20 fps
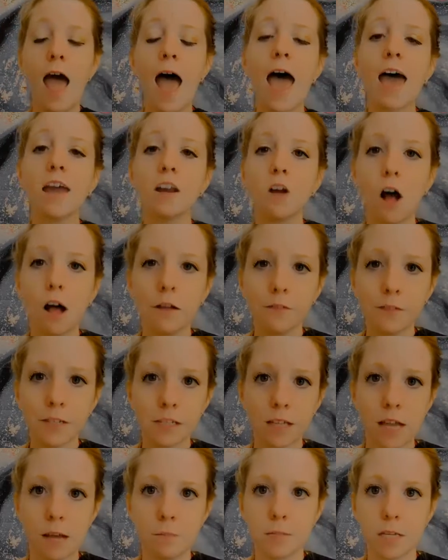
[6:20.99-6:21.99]
And
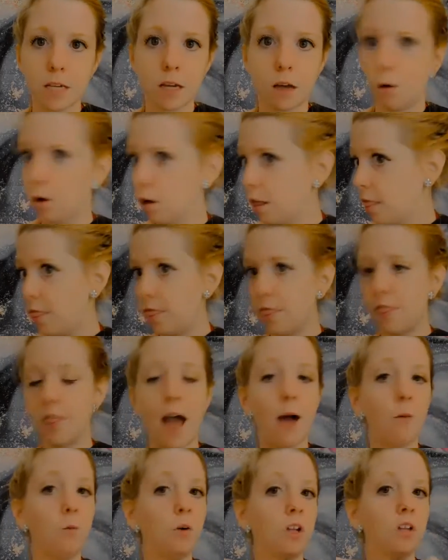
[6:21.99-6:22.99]
oftentimes they go,
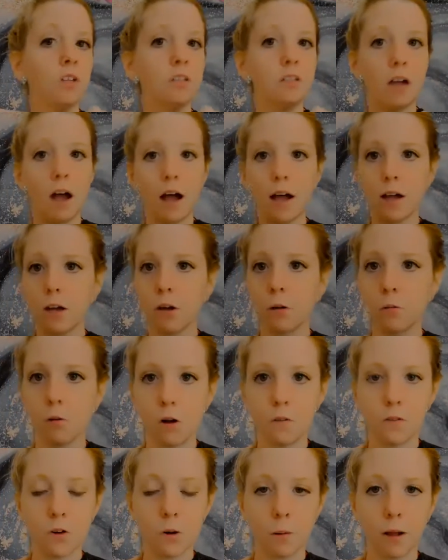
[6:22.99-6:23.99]
that will not go
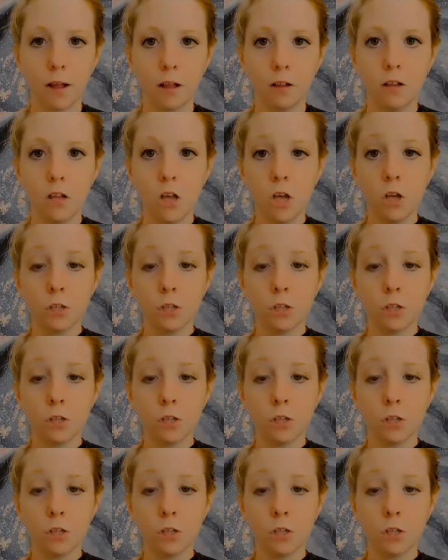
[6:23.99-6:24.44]
over well.